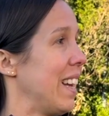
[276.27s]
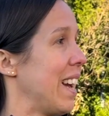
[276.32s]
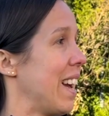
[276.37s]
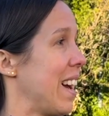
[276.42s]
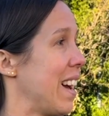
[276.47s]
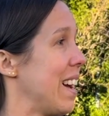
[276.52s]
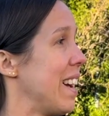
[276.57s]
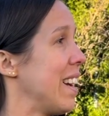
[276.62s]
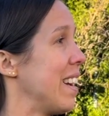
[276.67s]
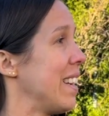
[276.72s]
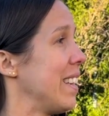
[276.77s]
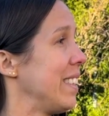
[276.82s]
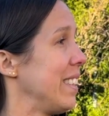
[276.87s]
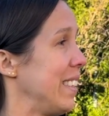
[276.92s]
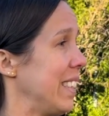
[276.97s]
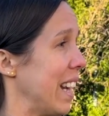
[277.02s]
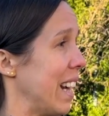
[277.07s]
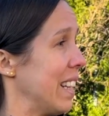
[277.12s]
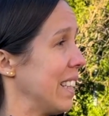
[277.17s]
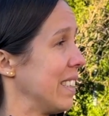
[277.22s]

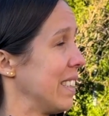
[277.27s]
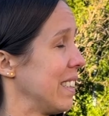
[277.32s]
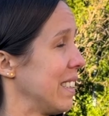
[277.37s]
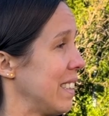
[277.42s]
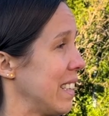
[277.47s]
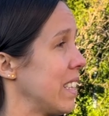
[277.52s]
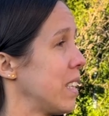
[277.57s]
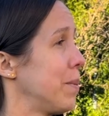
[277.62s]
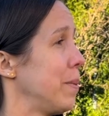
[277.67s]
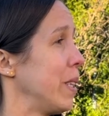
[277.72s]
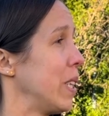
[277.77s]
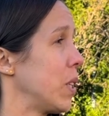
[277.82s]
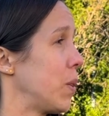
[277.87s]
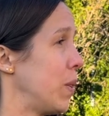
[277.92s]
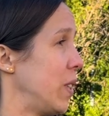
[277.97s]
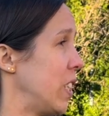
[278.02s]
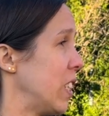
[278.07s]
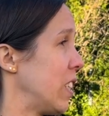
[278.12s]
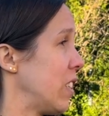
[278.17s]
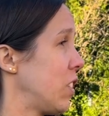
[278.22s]
Yeah. That's because we
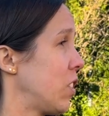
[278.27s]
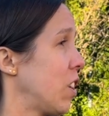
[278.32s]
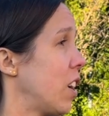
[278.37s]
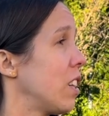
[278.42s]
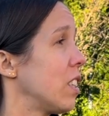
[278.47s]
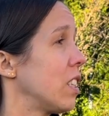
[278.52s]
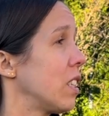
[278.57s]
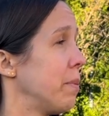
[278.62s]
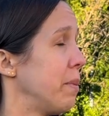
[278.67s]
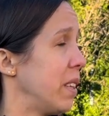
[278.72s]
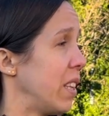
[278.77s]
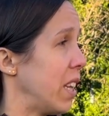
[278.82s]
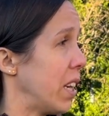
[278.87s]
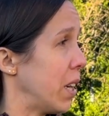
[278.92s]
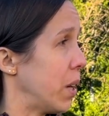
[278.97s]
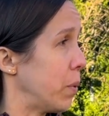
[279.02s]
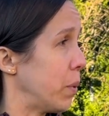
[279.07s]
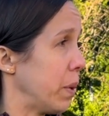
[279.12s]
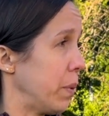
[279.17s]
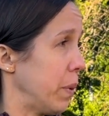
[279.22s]
just tossed them in
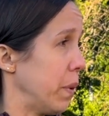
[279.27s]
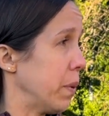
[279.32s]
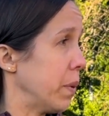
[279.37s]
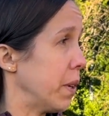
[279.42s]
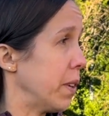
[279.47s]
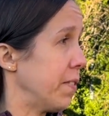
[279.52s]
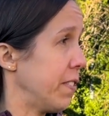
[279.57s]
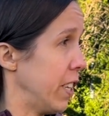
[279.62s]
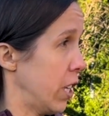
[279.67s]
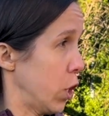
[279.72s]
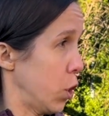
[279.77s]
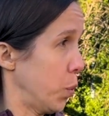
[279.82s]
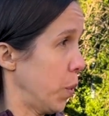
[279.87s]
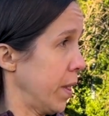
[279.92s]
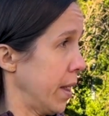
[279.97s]
there when we were finished with